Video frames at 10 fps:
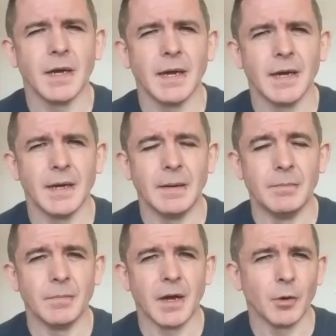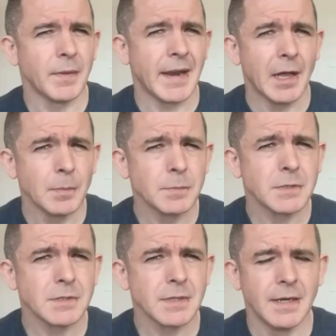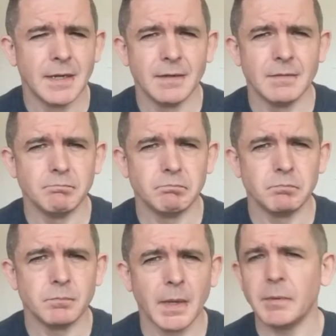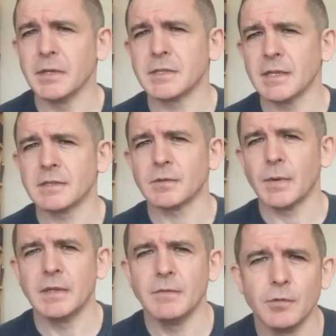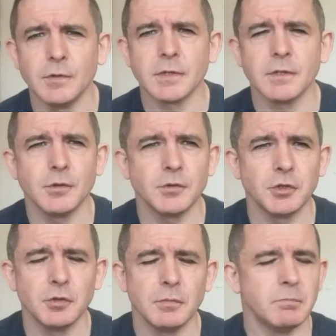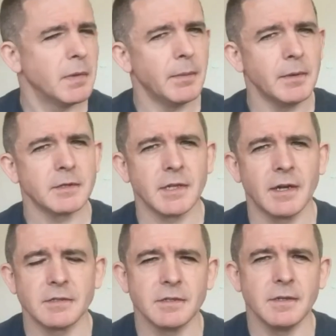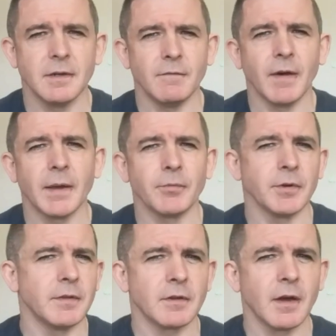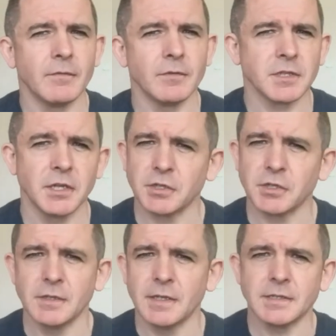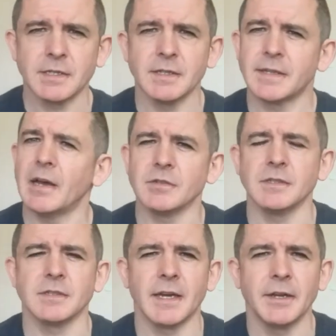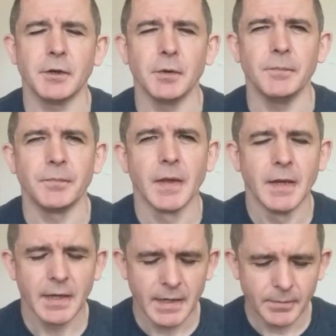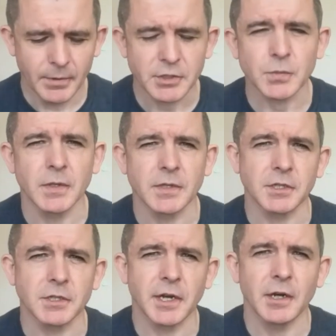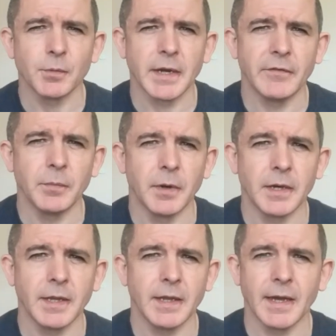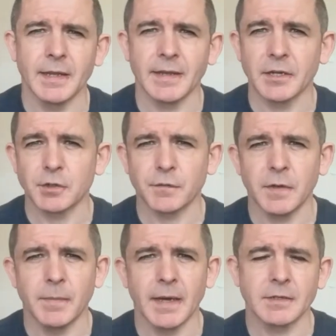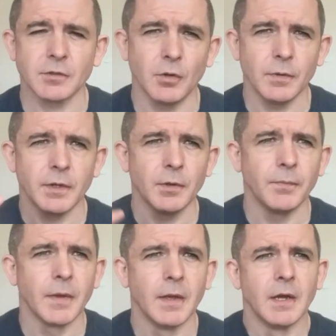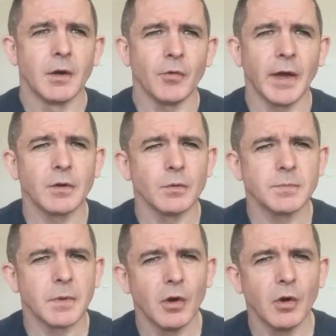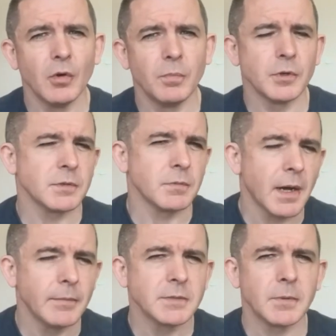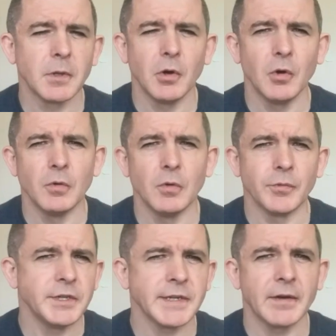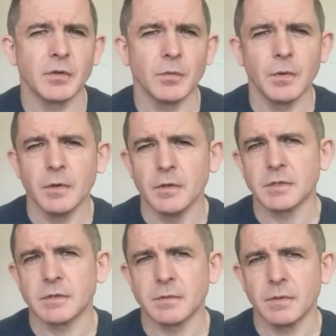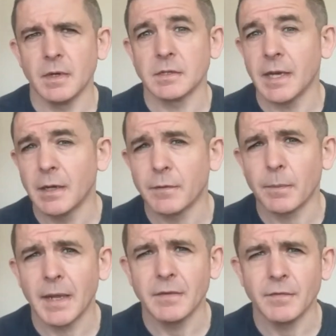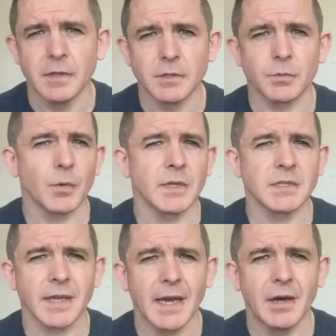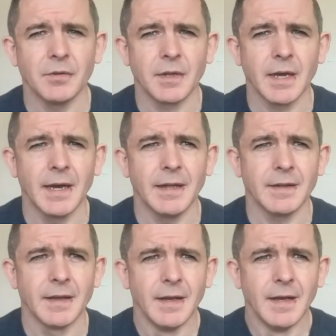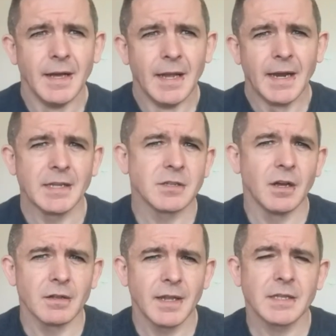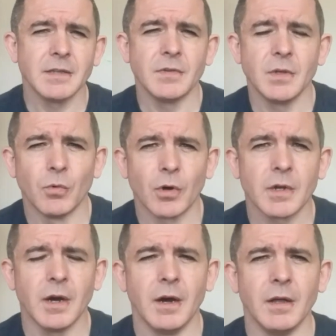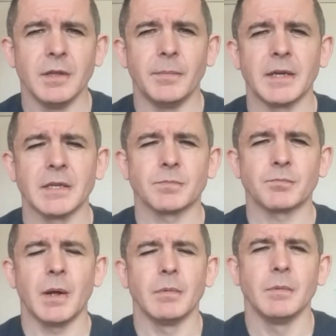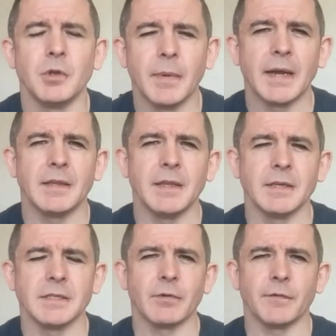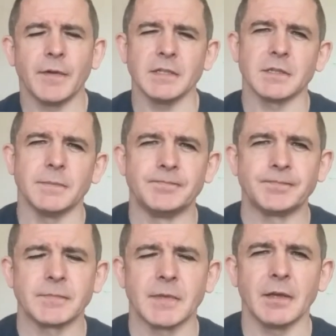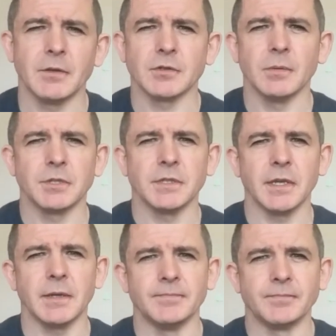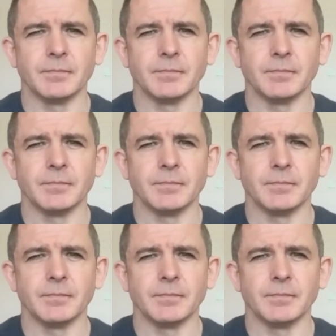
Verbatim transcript: Um, I hope that helps. Um, maybe this gets 20 views on YouTube. Maybe it starts a vibrant conversation that's in the thousands. I don't know, uh, but just wanted to share it with everybody and get your feedback. So, you know, write to us below, put some comments below, reach out to us, uh, sign up for Plant Village, request account, and let's all collectively work on the biggest problem humanity has ever faced. Thank you so much indeed.